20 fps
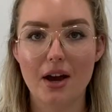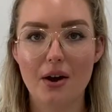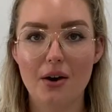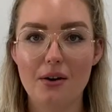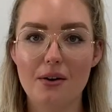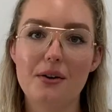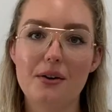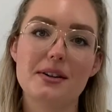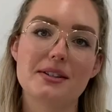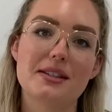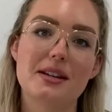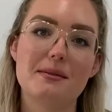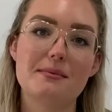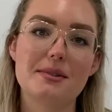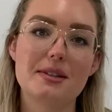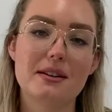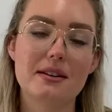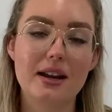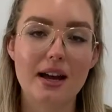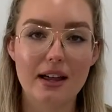Awesome,
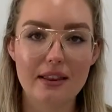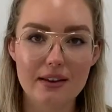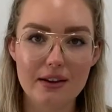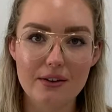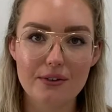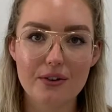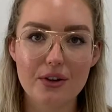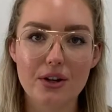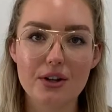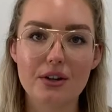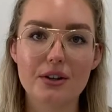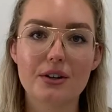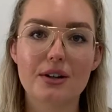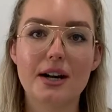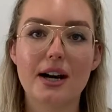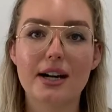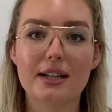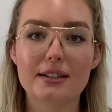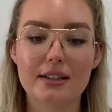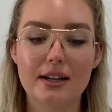so now that you've got your
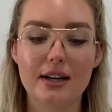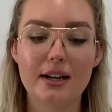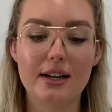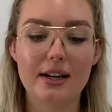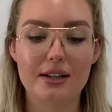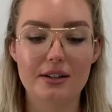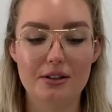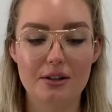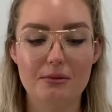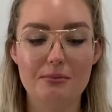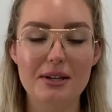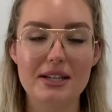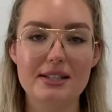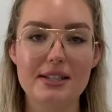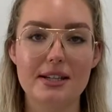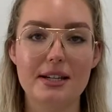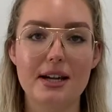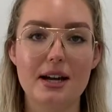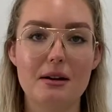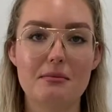colour in your
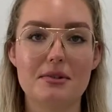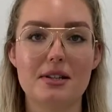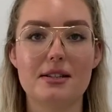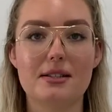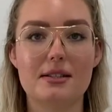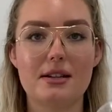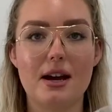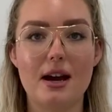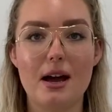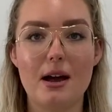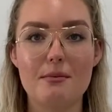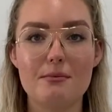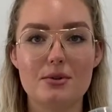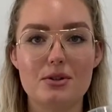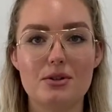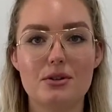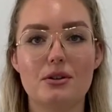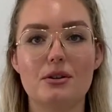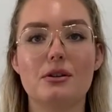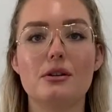mixing cups, it's time
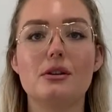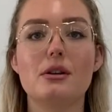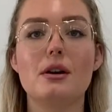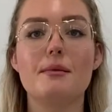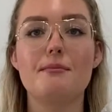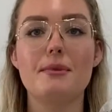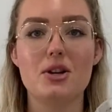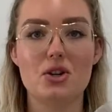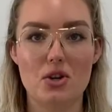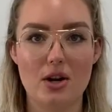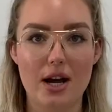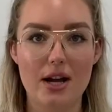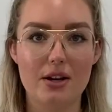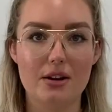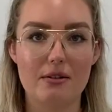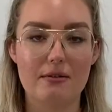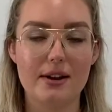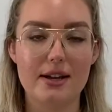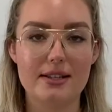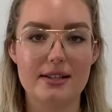to measure out
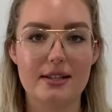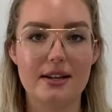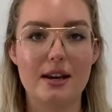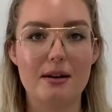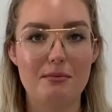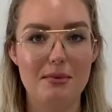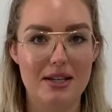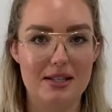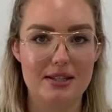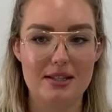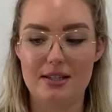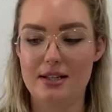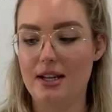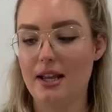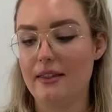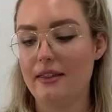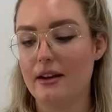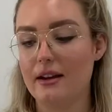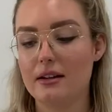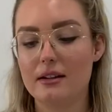your resin and mix it
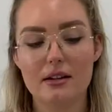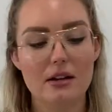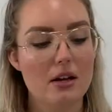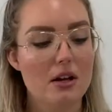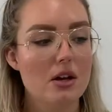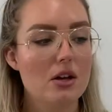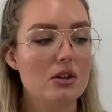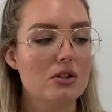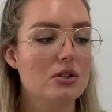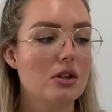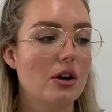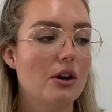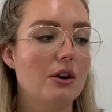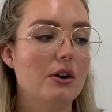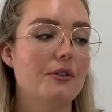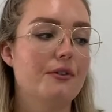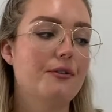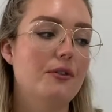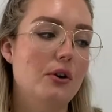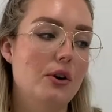together.
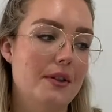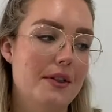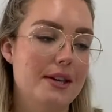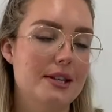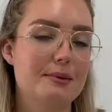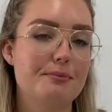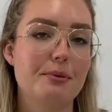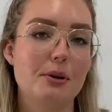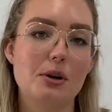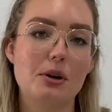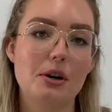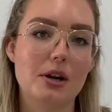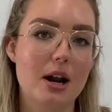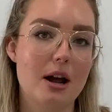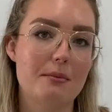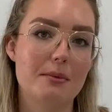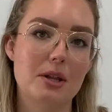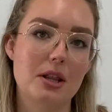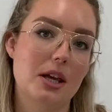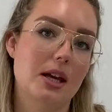So for this board,
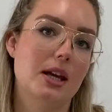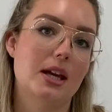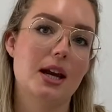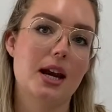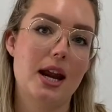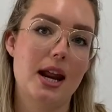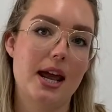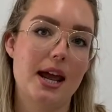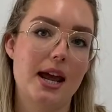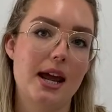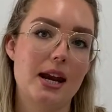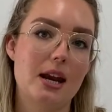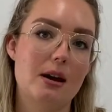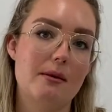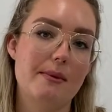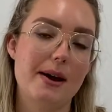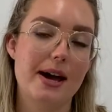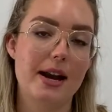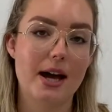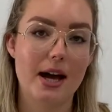I'm only going to need
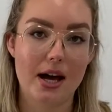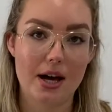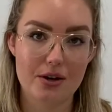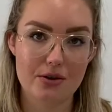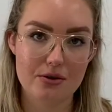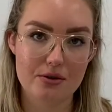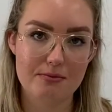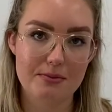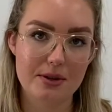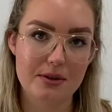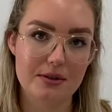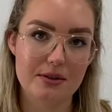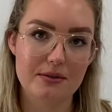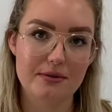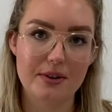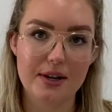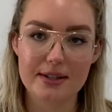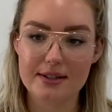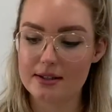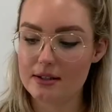about 100 mils of
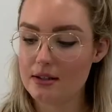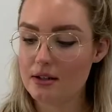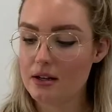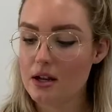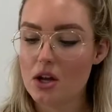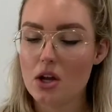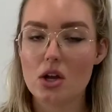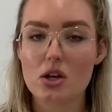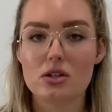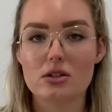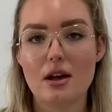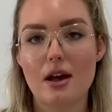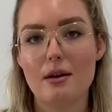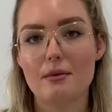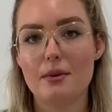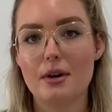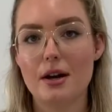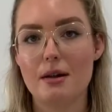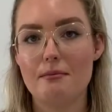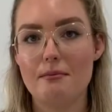resin. So I
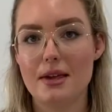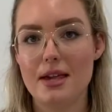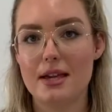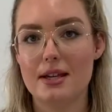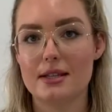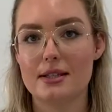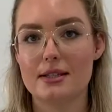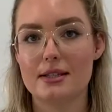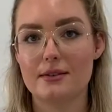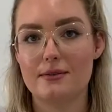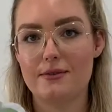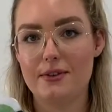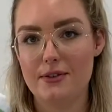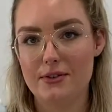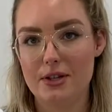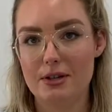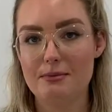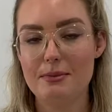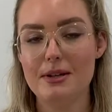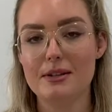want to mix
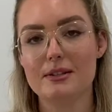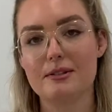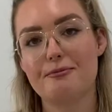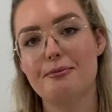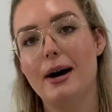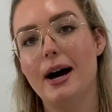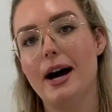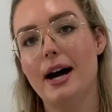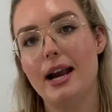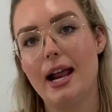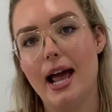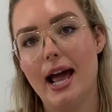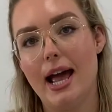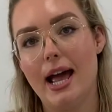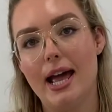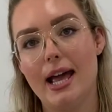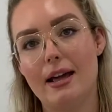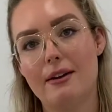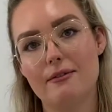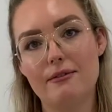50 mils of part
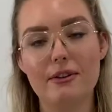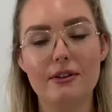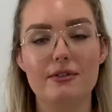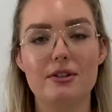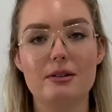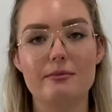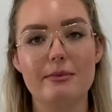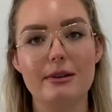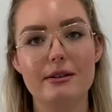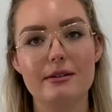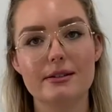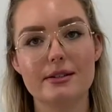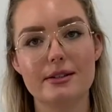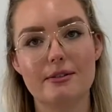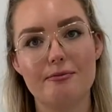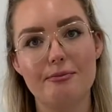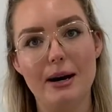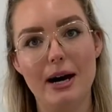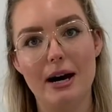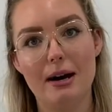A and 50 mils of
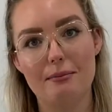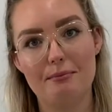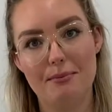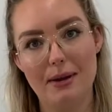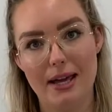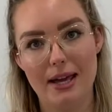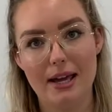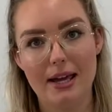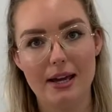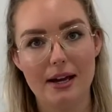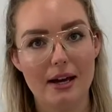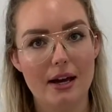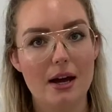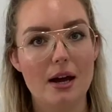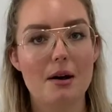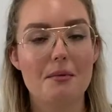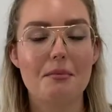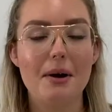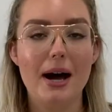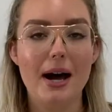part B.
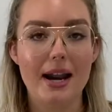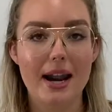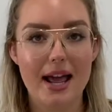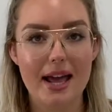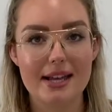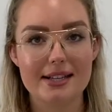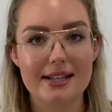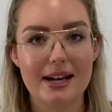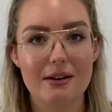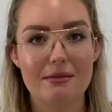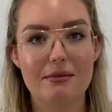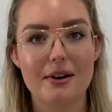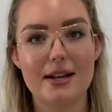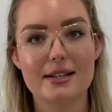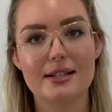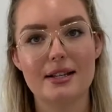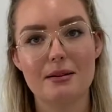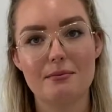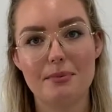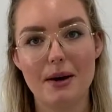Part A is our
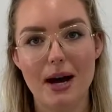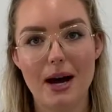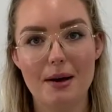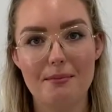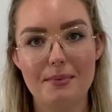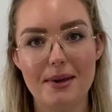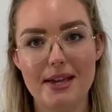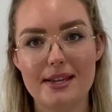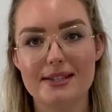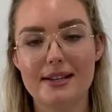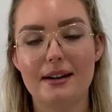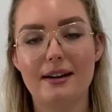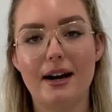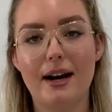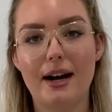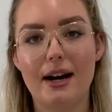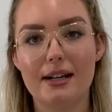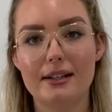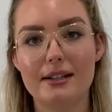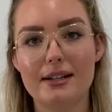resin and part B is our
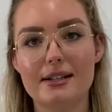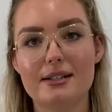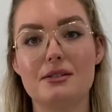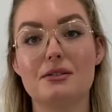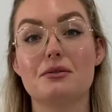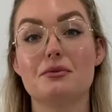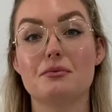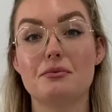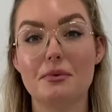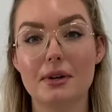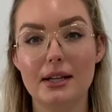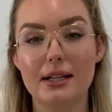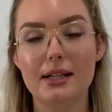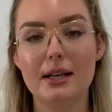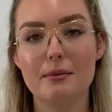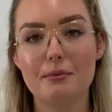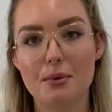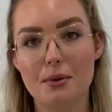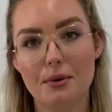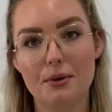hardener, so it's really
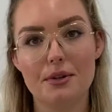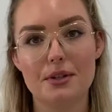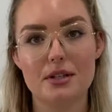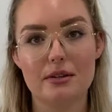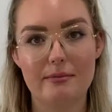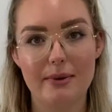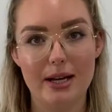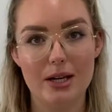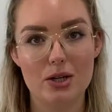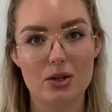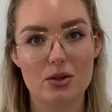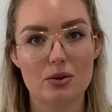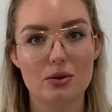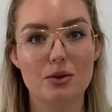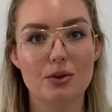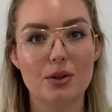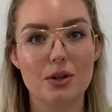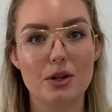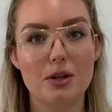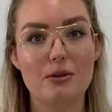important to make
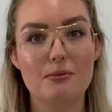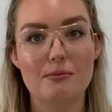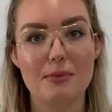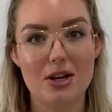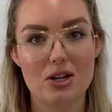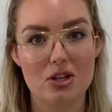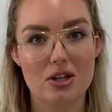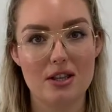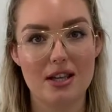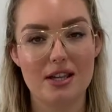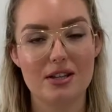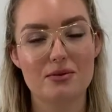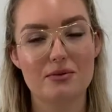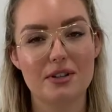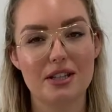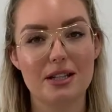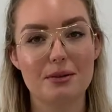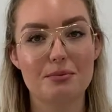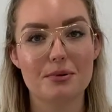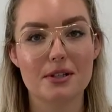sure that you measure these
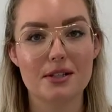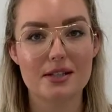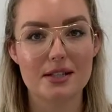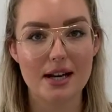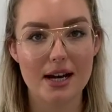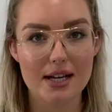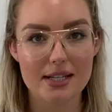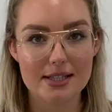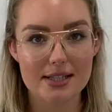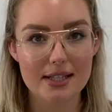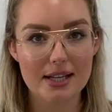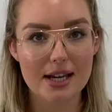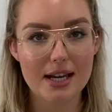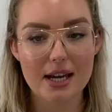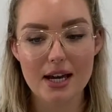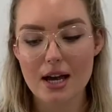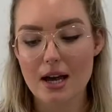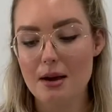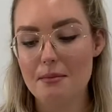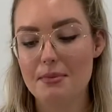really precisely,
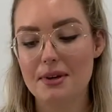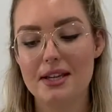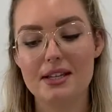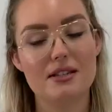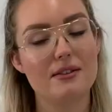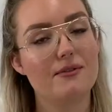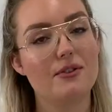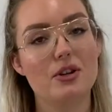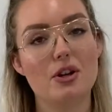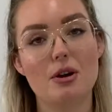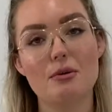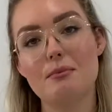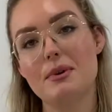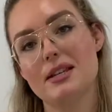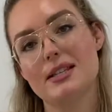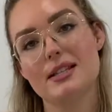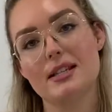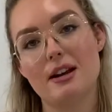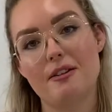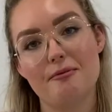because if you don't
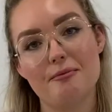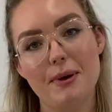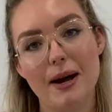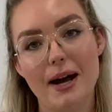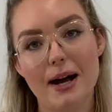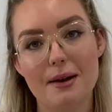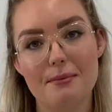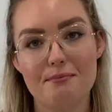mix enough part